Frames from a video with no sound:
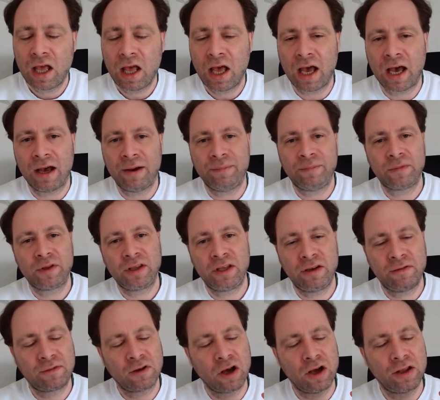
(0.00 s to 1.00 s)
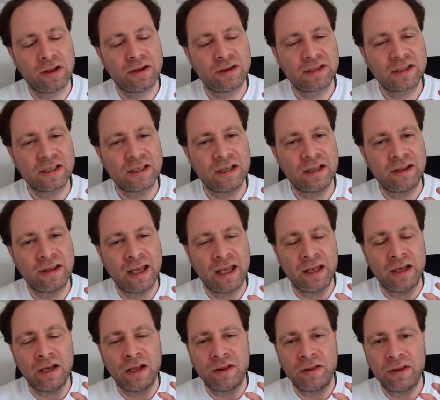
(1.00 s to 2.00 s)
You've got
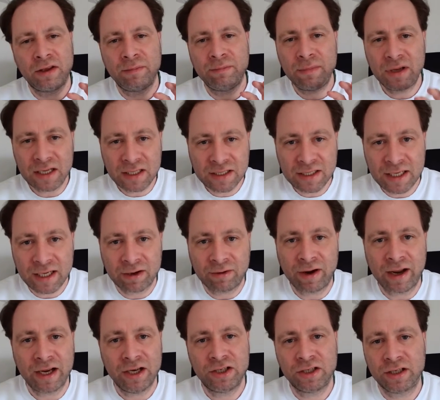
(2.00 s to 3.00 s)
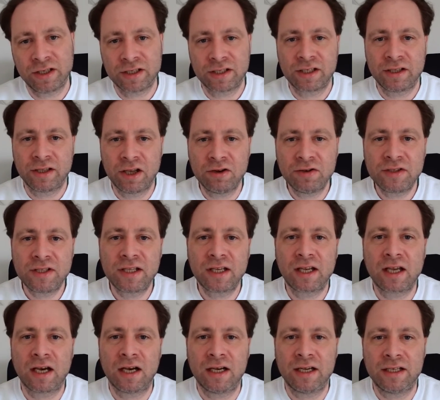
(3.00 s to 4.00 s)
then the mid-tier agents, and those are the
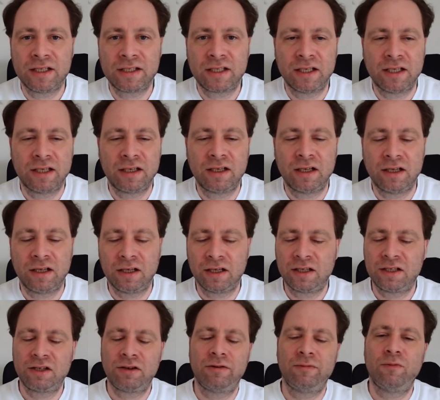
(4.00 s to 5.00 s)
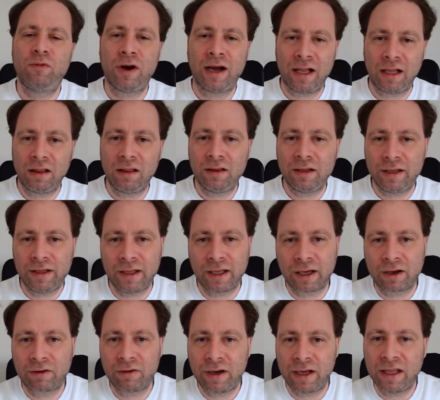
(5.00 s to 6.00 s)
guys that are doing well in
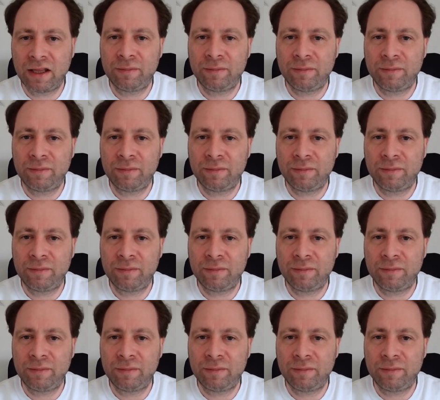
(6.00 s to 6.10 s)
their career.